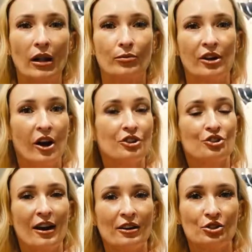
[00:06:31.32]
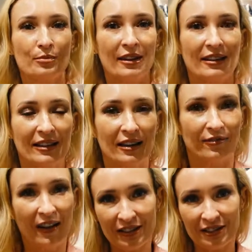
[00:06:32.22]
while we are trying to make that
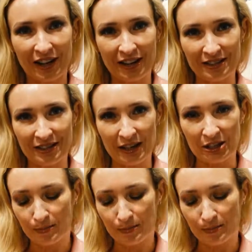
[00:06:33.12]
Valentine's Day